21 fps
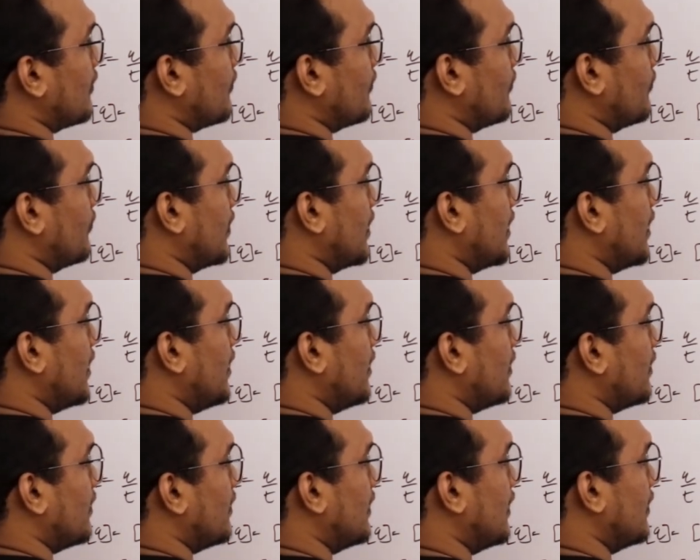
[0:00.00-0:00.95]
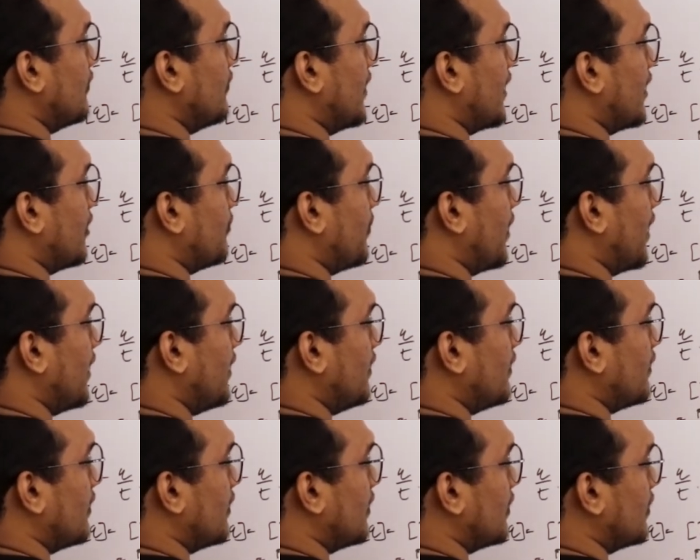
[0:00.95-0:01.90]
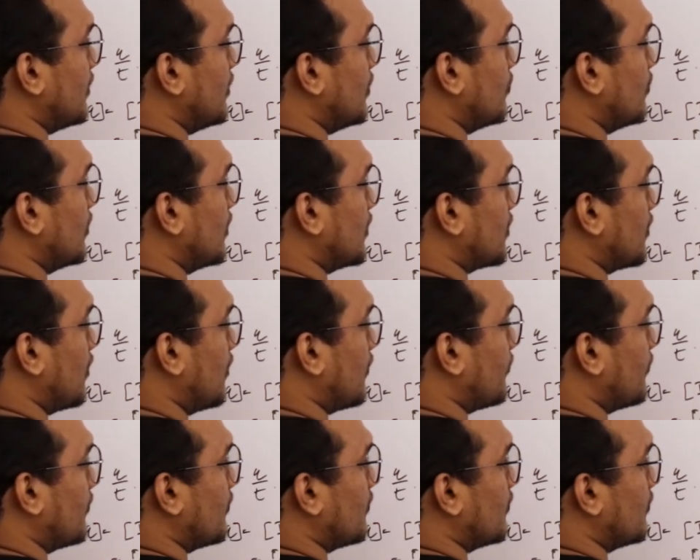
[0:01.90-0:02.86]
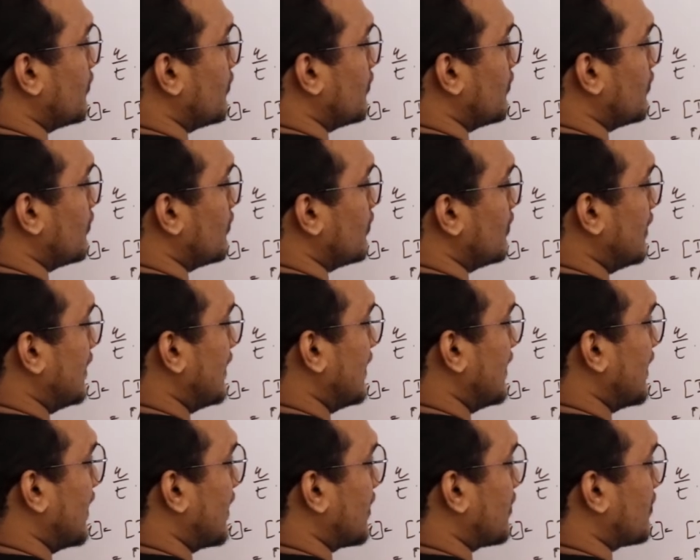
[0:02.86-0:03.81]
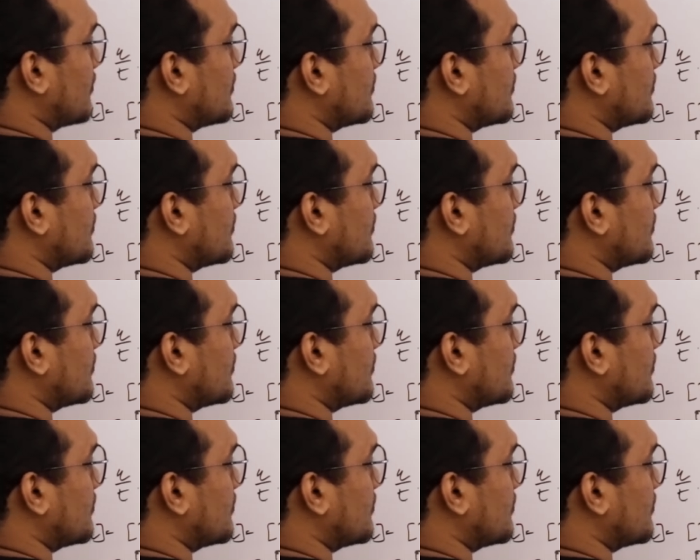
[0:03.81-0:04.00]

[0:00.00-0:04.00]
V divided by unit of dr.